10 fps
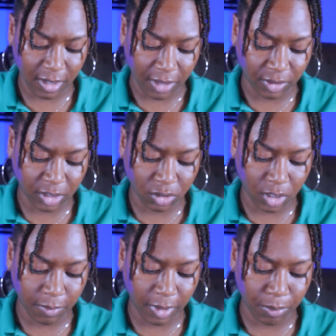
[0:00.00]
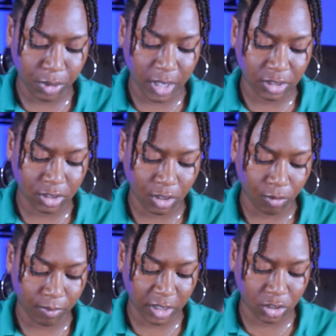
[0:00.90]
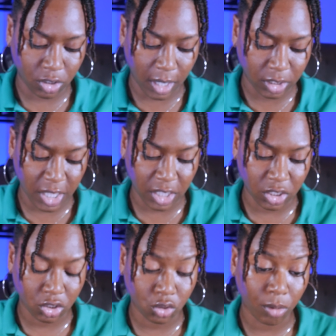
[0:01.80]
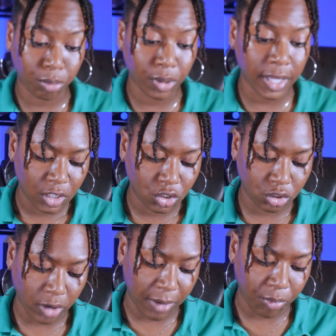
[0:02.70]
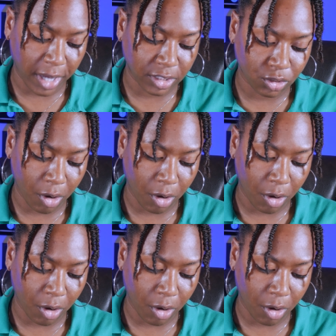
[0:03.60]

Now these are going to be puts, so make sure I change this to a put strike price.